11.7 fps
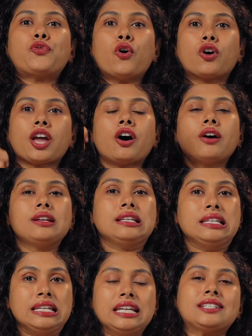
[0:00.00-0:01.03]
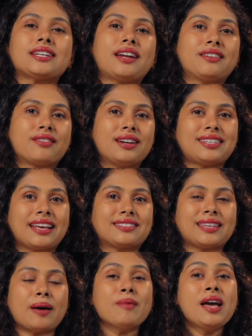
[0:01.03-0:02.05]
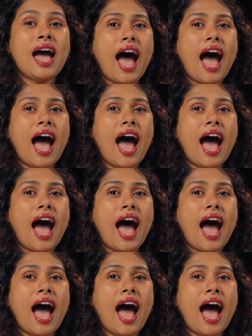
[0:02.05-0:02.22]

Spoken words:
for your NEET entrance exam,